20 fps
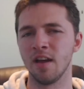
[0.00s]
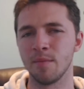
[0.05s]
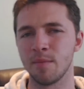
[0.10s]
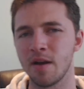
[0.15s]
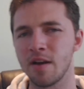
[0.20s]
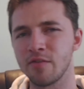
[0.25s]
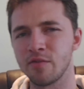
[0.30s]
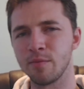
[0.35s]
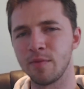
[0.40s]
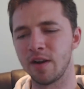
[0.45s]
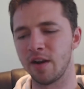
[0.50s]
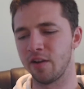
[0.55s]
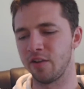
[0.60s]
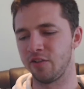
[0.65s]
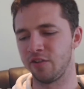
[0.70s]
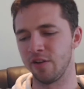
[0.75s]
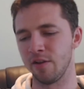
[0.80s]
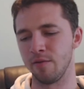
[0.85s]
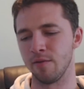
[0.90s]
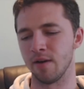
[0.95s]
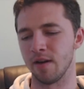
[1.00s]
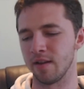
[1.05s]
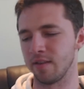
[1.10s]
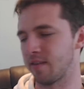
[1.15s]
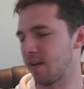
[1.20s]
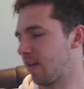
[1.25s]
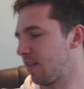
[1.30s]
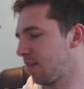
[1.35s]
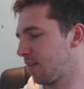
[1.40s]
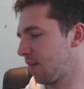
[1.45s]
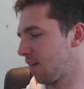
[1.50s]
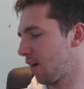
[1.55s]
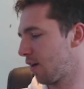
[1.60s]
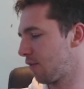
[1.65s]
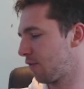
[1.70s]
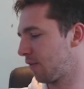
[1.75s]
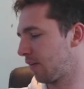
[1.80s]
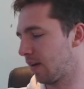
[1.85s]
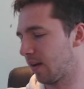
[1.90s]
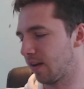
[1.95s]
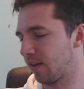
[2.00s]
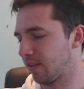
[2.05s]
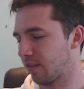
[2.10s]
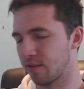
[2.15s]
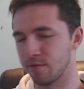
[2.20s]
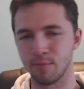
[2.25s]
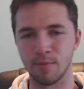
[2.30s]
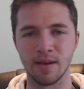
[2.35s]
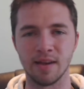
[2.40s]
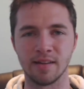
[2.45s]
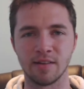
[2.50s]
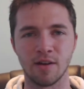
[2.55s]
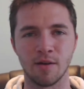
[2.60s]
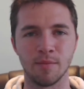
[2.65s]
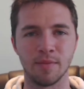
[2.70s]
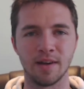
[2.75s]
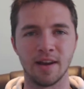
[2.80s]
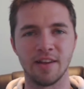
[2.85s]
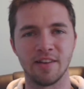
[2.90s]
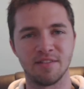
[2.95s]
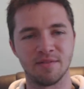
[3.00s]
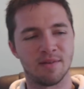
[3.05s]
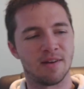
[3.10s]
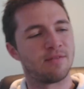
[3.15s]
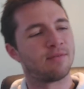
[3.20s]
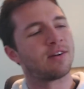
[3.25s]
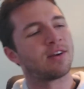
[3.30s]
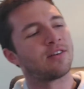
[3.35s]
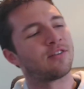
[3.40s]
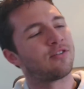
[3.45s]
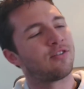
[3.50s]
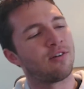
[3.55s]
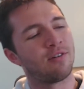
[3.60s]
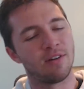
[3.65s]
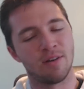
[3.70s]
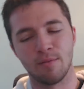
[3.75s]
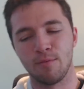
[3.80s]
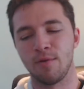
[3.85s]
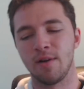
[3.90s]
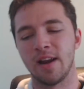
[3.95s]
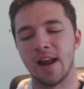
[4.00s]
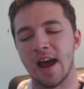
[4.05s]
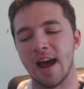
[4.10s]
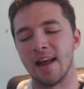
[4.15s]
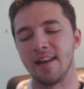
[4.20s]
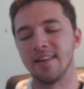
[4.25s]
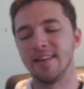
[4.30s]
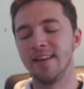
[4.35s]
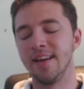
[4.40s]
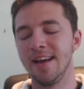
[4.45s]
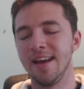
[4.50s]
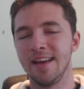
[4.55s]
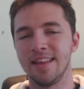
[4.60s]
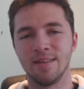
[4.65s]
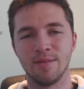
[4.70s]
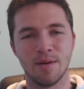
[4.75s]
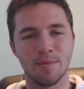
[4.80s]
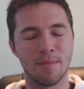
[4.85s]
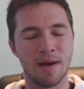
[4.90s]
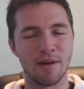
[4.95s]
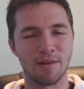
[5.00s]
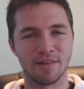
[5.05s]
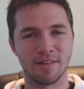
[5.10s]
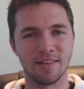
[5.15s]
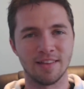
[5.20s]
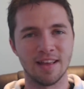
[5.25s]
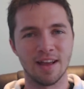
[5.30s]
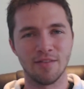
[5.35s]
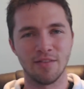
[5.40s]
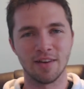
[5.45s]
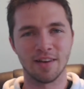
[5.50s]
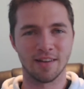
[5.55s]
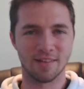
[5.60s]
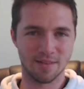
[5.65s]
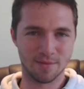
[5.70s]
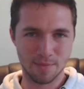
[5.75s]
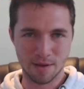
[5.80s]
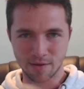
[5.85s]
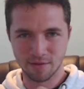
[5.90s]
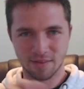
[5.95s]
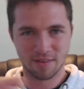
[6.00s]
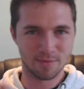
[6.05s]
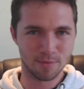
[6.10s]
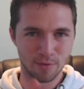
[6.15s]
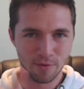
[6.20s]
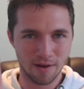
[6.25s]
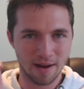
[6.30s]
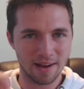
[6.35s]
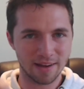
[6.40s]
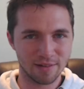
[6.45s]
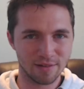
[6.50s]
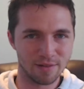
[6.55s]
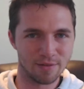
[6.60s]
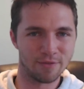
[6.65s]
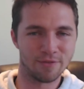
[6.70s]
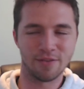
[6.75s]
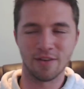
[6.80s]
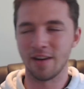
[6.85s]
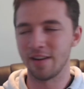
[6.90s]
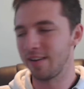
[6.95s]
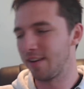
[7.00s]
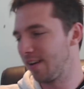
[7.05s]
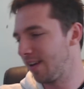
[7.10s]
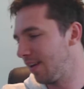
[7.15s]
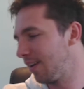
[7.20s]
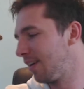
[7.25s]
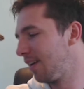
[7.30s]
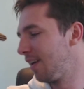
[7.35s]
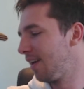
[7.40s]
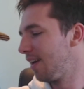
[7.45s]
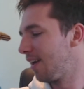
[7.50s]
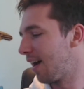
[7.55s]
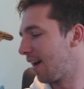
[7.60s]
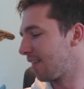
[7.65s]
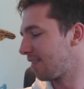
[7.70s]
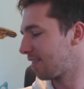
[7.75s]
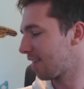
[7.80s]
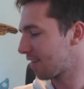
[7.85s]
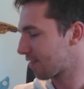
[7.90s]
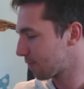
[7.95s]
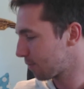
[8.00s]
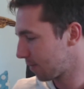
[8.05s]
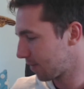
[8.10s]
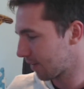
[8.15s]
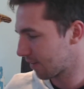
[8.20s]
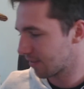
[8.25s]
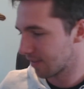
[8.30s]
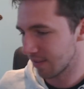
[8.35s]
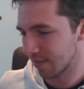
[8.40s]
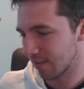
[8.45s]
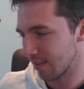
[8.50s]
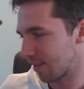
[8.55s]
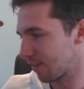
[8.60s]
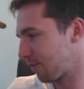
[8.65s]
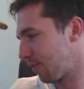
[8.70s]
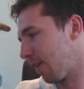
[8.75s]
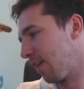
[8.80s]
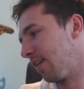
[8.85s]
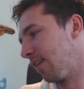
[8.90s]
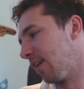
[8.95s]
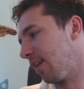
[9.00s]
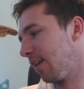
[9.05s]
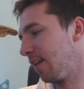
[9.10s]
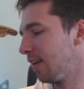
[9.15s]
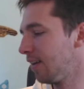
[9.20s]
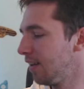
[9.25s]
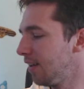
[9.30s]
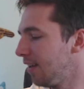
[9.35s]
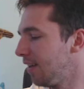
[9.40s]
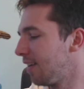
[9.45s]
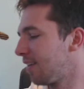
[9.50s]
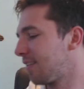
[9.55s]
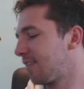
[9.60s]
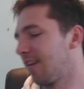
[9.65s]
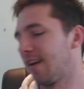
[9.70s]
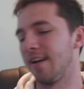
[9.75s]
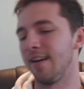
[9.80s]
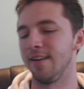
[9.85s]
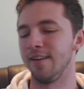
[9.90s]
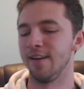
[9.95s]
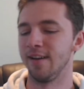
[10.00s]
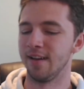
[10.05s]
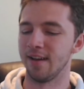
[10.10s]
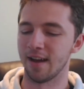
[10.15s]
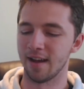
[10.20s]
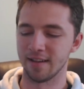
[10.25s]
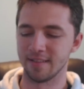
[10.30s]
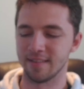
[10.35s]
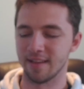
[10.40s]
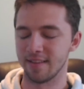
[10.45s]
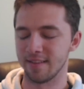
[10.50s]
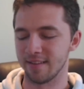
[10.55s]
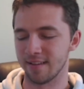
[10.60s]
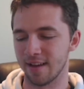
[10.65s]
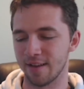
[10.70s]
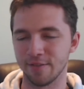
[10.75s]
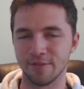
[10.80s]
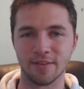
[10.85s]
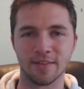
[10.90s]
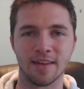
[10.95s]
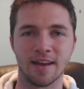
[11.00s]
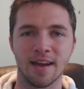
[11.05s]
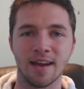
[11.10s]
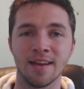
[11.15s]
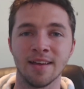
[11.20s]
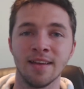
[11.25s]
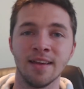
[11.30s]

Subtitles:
Apart from when I shoot, I tend to go for like this weird combination where I have a controller in one hand and my mouse in the other, because the mouse is more accurate and finite, and this one just isn't as finite. So I tend to go for that.